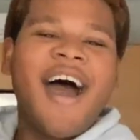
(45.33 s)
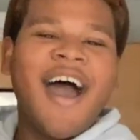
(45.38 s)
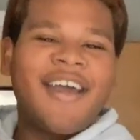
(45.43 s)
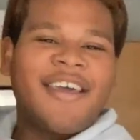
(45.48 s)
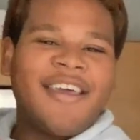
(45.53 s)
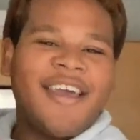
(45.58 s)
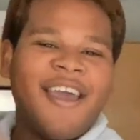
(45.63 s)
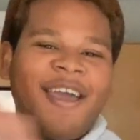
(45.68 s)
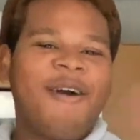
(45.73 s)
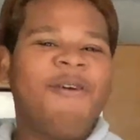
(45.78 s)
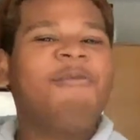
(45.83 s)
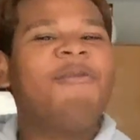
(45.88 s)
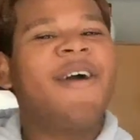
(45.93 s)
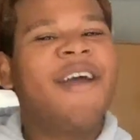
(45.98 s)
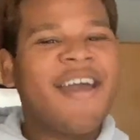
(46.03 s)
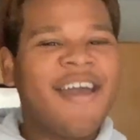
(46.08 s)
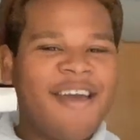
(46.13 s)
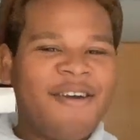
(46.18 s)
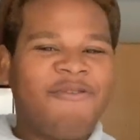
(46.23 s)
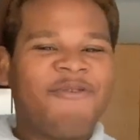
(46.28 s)
I can't
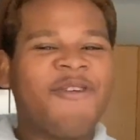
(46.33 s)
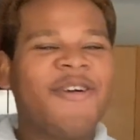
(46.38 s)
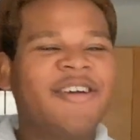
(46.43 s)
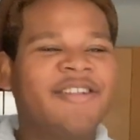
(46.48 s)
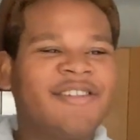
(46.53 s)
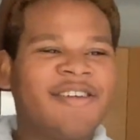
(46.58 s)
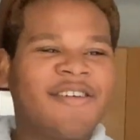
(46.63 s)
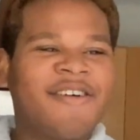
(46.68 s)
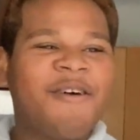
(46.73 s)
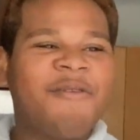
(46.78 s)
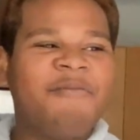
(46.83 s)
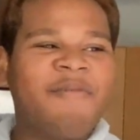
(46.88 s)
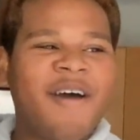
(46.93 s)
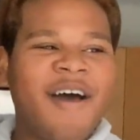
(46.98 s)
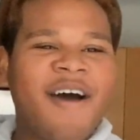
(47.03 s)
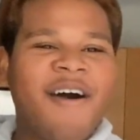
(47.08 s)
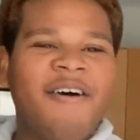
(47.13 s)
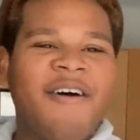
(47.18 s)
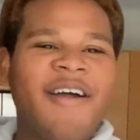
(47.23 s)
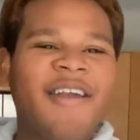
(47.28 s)
wait for it to come
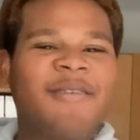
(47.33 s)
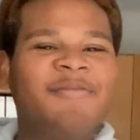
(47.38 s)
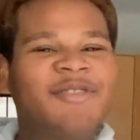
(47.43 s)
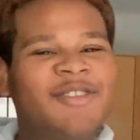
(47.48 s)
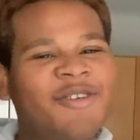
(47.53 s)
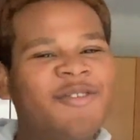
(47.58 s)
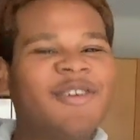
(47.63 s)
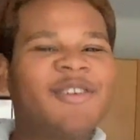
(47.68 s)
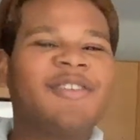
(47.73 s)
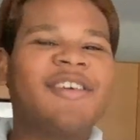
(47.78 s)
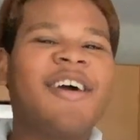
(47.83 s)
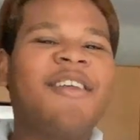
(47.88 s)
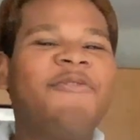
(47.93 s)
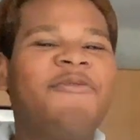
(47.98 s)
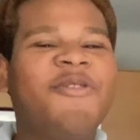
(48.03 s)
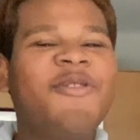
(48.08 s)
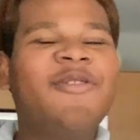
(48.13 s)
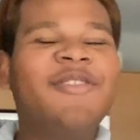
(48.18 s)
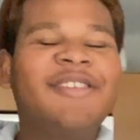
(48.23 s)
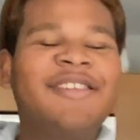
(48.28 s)
out, and I'm so
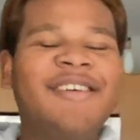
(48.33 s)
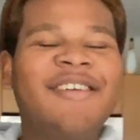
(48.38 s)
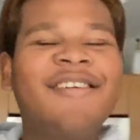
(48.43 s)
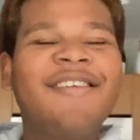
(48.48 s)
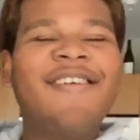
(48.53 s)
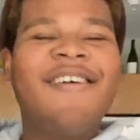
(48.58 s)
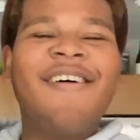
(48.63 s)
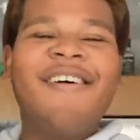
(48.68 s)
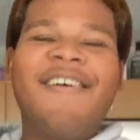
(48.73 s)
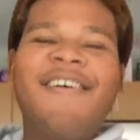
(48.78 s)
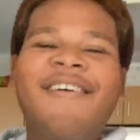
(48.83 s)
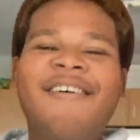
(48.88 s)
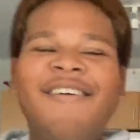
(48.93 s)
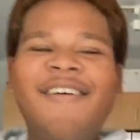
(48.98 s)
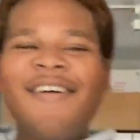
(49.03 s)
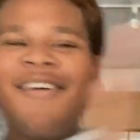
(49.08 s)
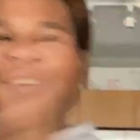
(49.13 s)
excited for you to see it all.